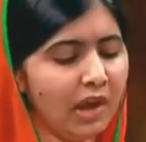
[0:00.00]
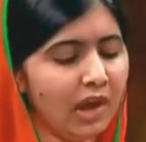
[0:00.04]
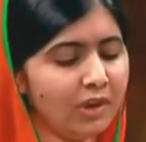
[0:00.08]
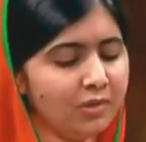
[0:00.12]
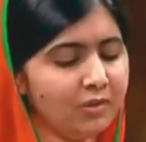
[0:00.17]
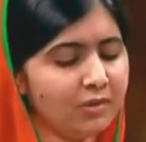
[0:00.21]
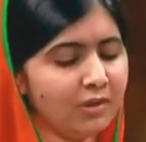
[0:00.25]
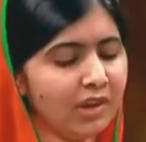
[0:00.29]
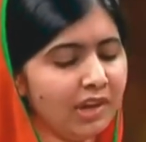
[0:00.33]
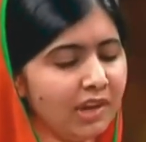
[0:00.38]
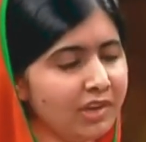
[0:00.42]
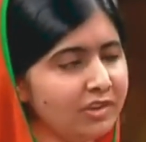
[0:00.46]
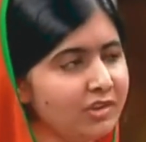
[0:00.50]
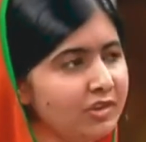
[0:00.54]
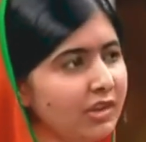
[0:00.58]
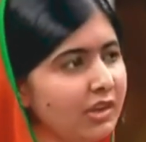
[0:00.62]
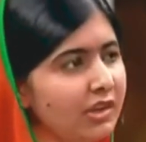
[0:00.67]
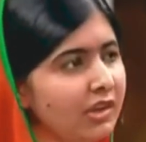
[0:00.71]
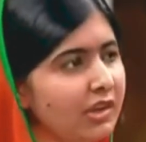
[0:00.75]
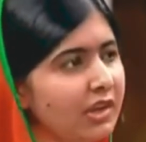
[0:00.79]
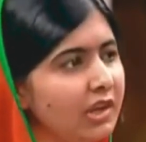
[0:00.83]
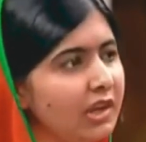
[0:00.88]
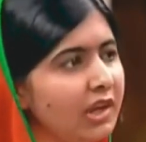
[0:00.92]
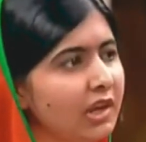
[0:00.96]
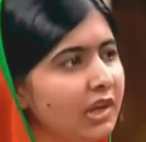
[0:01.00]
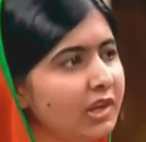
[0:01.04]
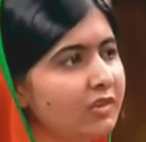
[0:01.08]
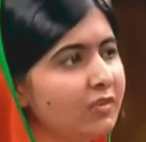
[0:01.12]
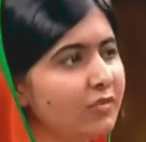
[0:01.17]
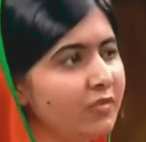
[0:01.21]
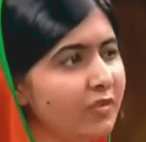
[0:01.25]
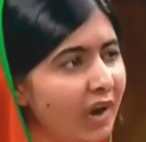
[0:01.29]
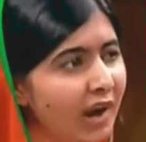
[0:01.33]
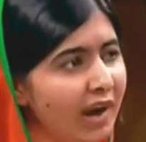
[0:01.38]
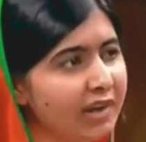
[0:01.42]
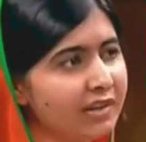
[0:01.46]
Education is
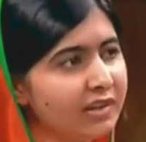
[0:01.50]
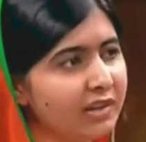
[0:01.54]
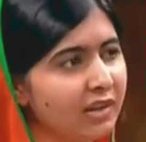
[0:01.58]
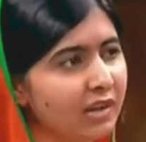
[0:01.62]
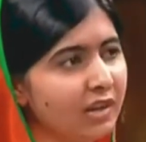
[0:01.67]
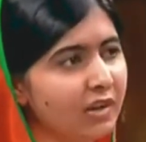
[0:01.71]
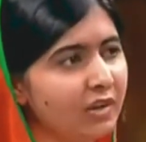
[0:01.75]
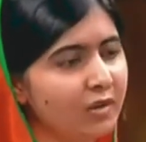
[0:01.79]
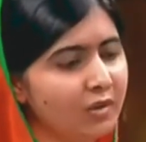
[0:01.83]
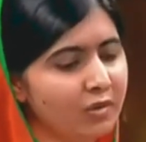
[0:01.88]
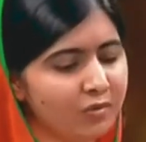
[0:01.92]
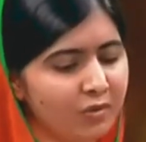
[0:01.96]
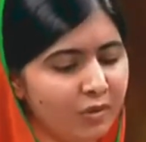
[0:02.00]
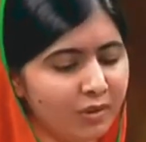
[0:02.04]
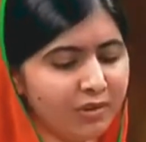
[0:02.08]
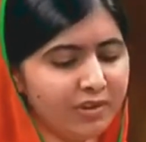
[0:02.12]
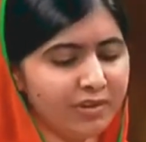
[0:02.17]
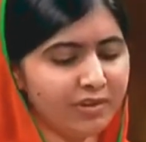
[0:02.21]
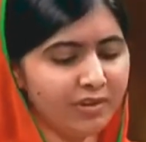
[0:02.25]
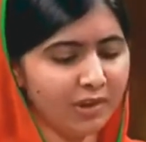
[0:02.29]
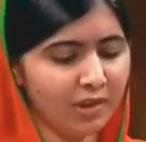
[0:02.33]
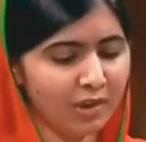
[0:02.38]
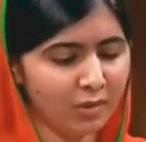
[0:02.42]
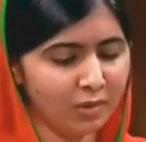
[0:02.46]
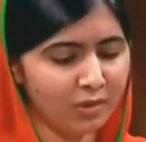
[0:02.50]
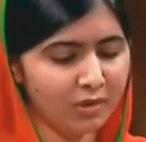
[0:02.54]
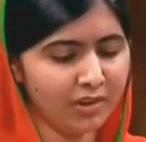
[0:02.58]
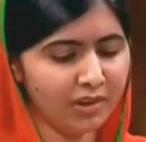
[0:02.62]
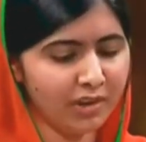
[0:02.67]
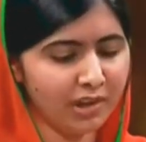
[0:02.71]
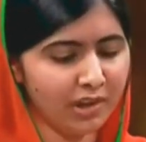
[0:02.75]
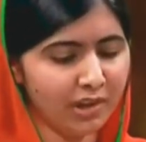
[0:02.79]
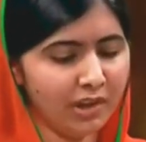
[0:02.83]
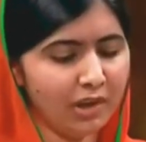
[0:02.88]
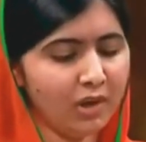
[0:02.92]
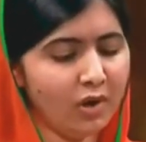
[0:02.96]
vital for the
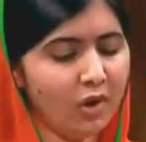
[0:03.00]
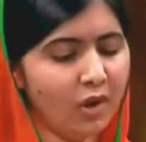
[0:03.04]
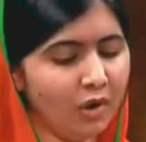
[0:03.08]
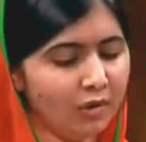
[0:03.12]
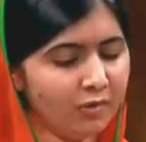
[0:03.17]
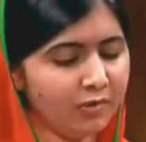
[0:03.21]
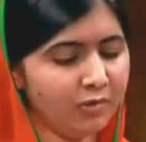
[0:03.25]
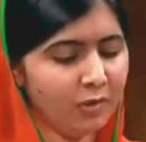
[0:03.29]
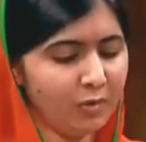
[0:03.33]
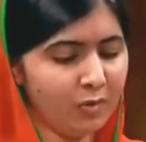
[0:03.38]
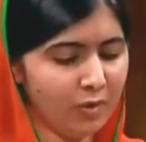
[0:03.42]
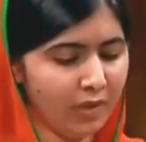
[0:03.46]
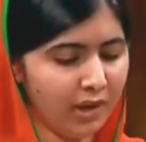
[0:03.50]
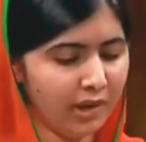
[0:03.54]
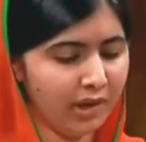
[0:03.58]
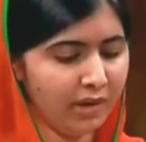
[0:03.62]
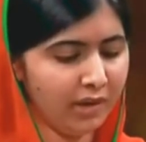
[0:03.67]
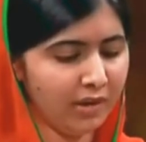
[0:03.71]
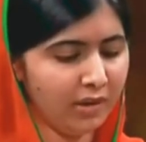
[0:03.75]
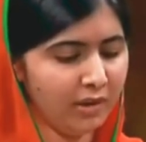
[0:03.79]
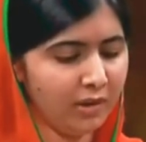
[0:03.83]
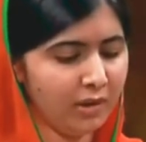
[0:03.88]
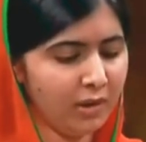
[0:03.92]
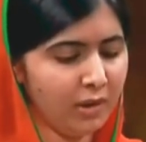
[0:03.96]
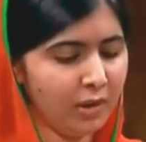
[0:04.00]
security of the world